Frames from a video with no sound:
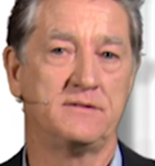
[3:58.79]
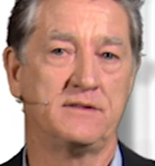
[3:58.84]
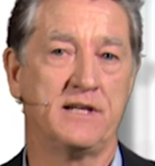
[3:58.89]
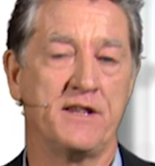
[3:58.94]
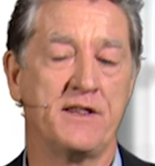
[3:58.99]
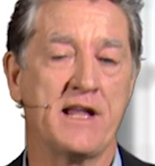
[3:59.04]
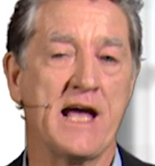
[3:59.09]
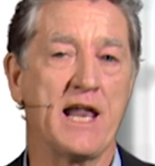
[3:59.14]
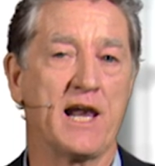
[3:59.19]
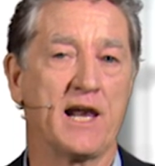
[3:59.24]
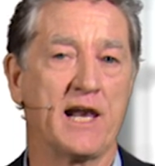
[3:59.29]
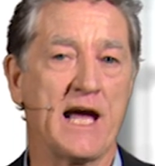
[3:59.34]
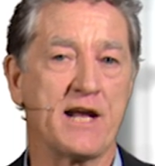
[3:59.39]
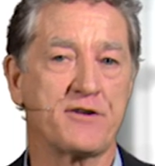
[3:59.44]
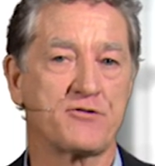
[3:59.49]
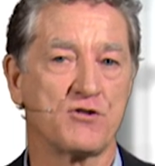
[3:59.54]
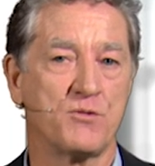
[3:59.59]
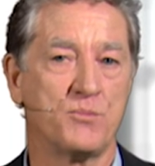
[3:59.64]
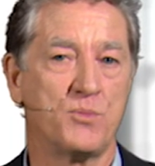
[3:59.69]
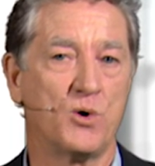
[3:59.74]
and that
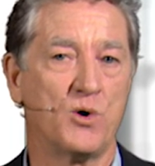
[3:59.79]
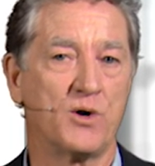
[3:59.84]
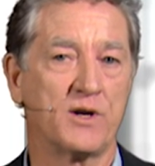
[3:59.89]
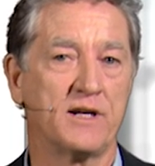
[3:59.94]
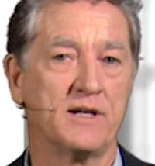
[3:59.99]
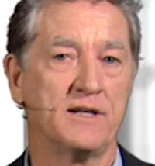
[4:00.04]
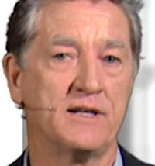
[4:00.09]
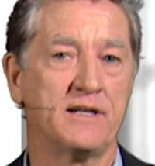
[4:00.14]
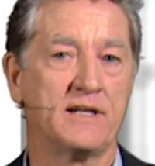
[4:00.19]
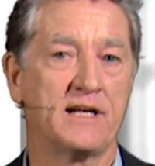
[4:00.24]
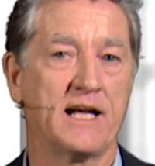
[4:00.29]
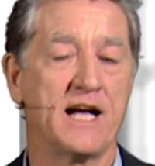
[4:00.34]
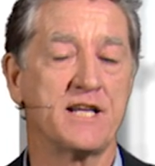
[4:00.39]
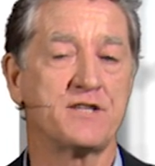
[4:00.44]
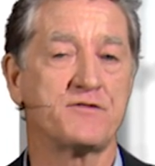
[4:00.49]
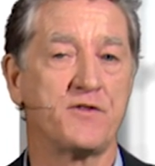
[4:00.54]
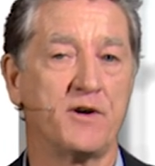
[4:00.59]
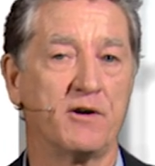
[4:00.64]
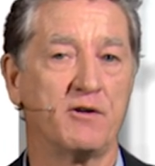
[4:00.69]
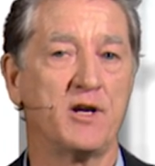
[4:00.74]
lateral border has
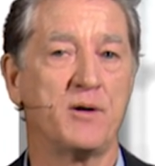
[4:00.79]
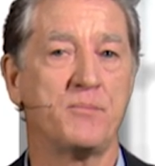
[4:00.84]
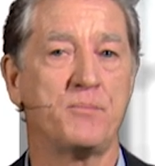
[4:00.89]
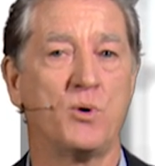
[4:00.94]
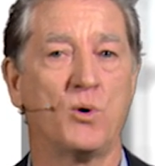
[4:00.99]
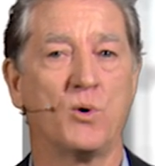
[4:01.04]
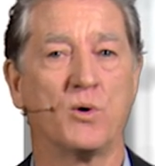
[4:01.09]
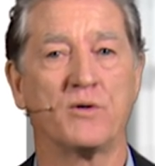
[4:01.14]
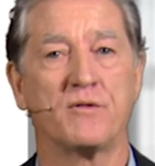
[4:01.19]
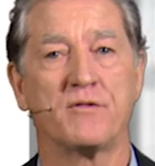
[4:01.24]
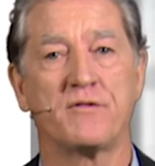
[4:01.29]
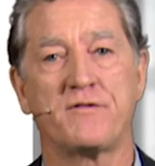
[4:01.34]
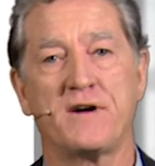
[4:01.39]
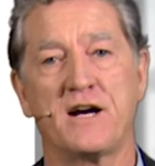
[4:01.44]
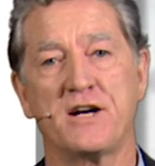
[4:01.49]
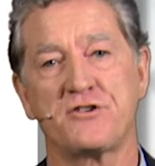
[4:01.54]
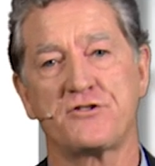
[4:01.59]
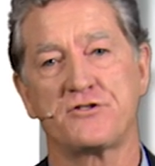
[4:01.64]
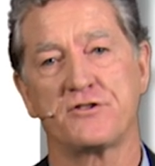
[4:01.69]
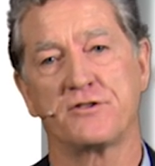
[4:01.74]
very important
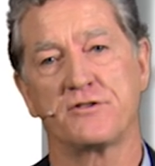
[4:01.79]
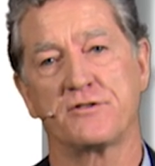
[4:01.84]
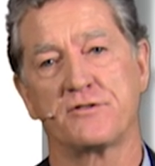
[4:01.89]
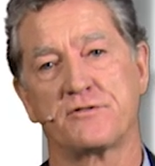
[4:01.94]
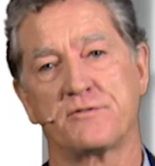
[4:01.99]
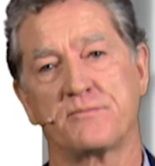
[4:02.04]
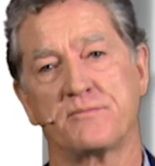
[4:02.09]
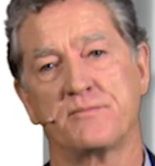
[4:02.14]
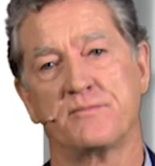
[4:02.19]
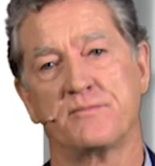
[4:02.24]
functions.